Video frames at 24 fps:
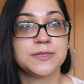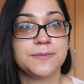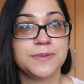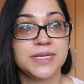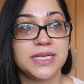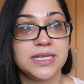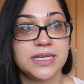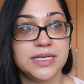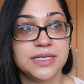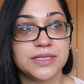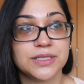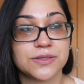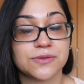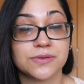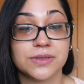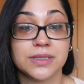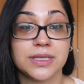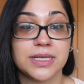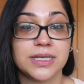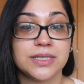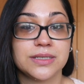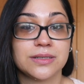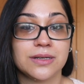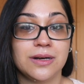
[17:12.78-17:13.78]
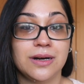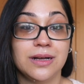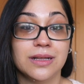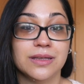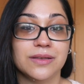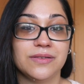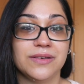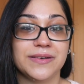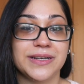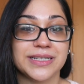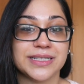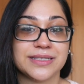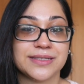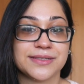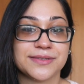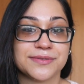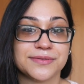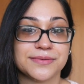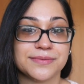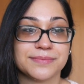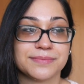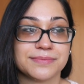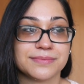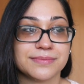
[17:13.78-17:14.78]
It's beginning to relate to all of
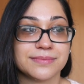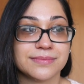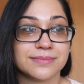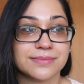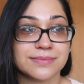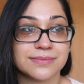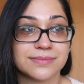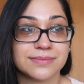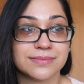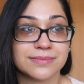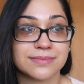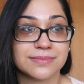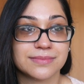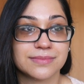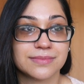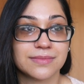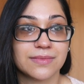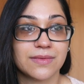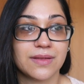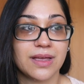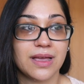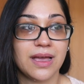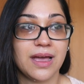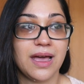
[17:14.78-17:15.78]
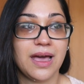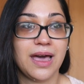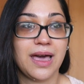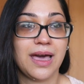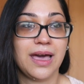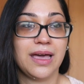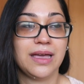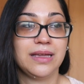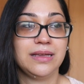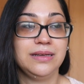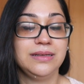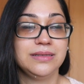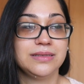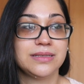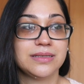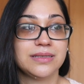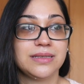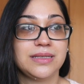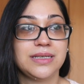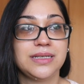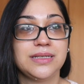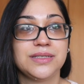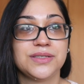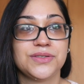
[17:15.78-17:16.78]
us. And
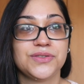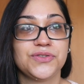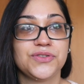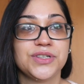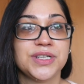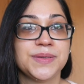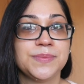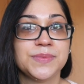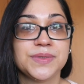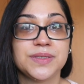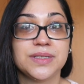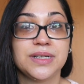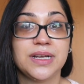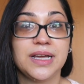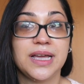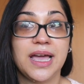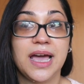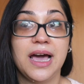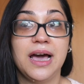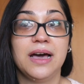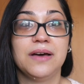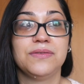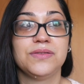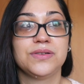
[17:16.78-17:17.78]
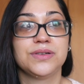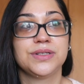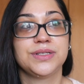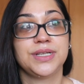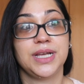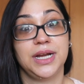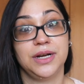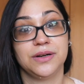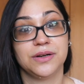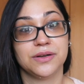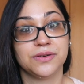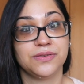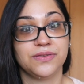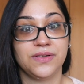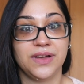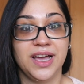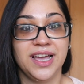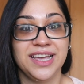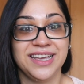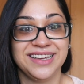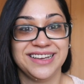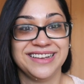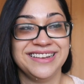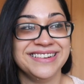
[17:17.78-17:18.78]
these dreams that I have are
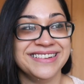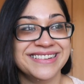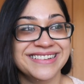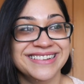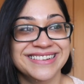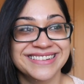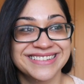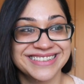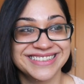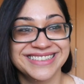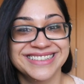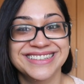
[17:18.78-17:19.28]
terrifying.